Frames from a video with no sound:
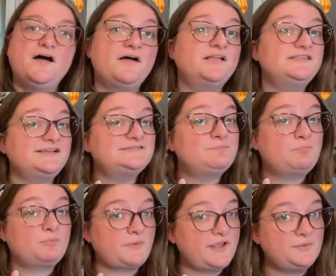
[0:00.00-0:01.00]
a nice
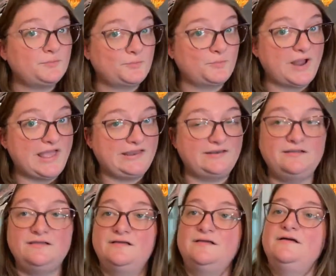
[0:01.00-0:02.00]
bright
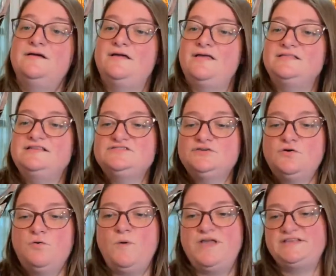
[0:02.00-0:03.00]
red. And these are
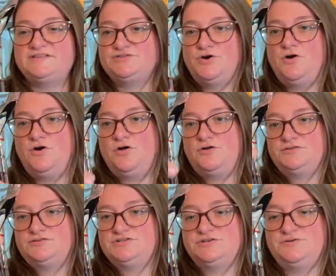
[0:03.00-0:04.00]
quite tall
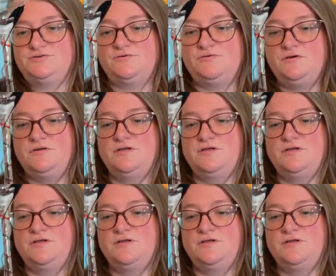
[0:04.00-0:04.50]
too.